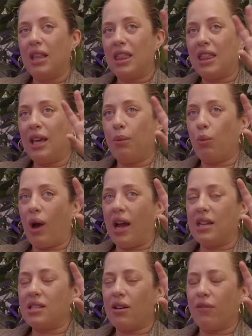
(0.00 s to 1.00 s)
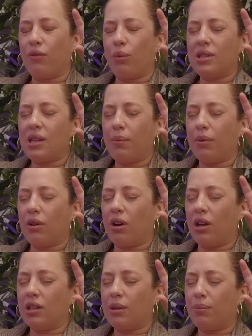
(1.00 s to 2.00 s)
theme wise of what's that book
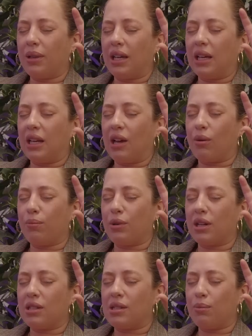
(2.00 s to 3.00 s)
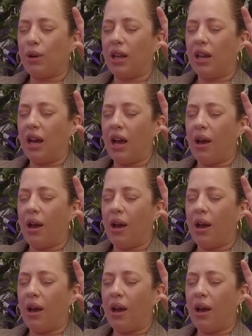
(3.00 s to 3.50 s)
called? I'm blanking out. Pregnancy brain.